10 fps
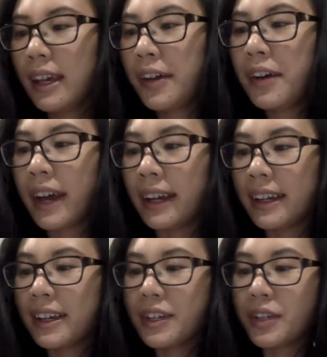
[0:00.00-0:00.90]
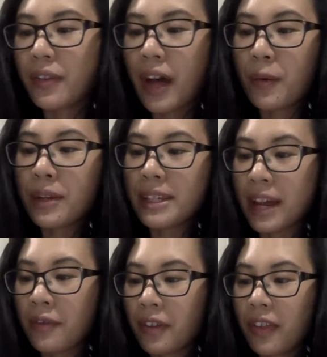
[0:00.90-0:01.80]
Okay, so that was
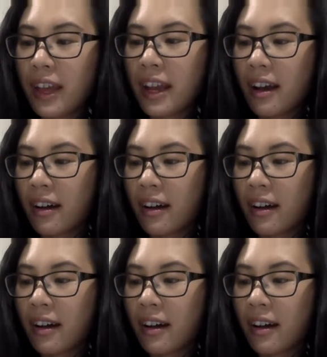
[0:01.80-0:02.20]
everything